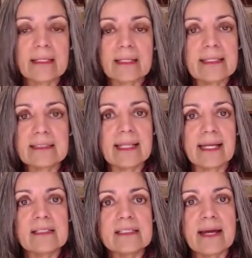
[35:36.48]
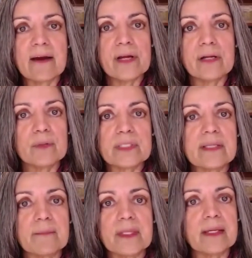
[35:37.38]
it's like a terrier with
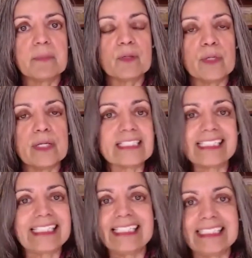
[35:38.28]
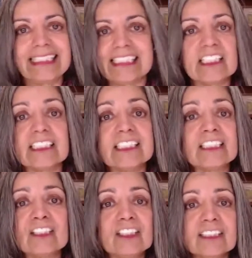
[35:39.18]
something between its teeth, I
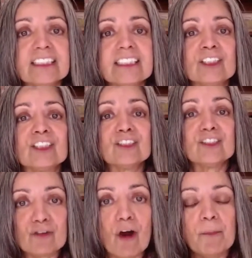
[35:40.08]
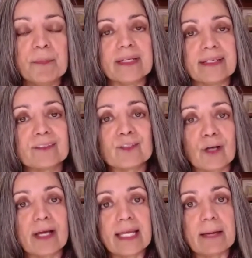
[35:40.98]
just couldn't drop it. So
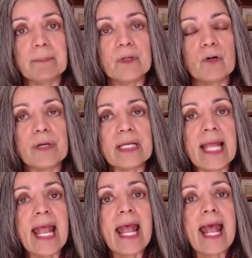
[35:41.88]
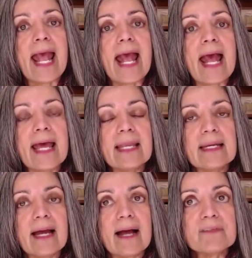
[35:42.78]
I kept going. And
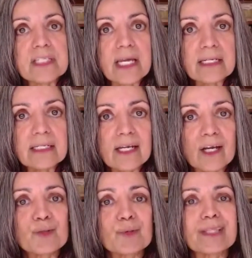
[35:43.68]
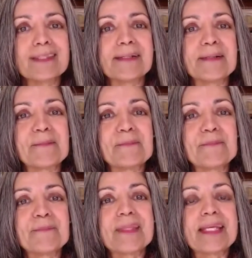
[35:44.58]
I've stayed in touch with a
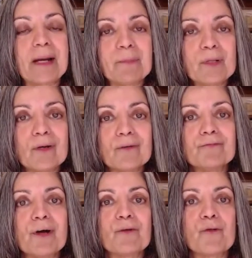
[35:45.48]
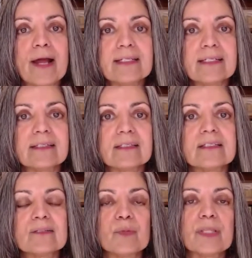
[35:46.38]
couple of
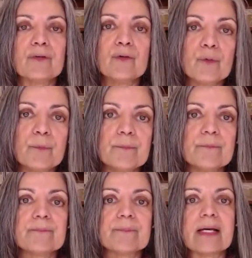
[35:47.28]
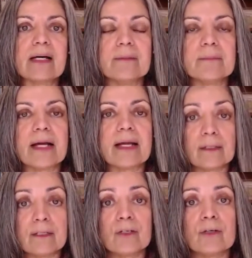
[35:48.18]
writers with whom I
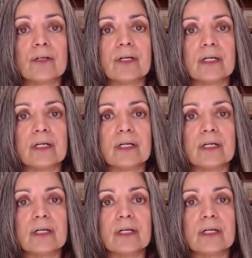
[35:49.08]
undertook